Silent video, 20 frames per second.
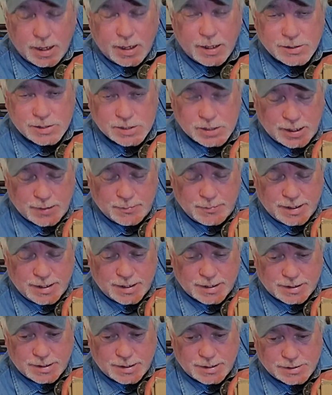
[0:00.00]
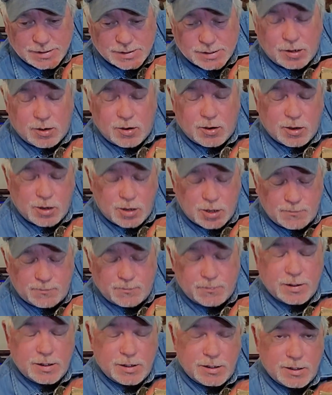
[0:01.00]
So let me get this
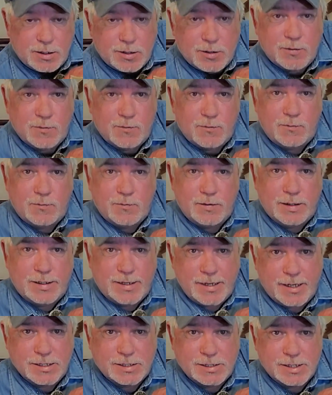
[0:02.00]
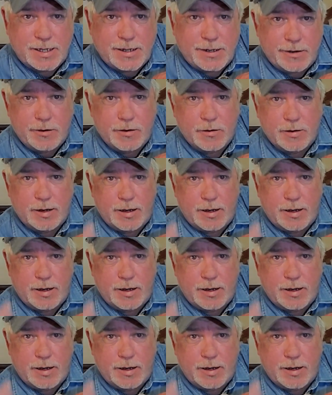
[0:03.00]
off of the desk here,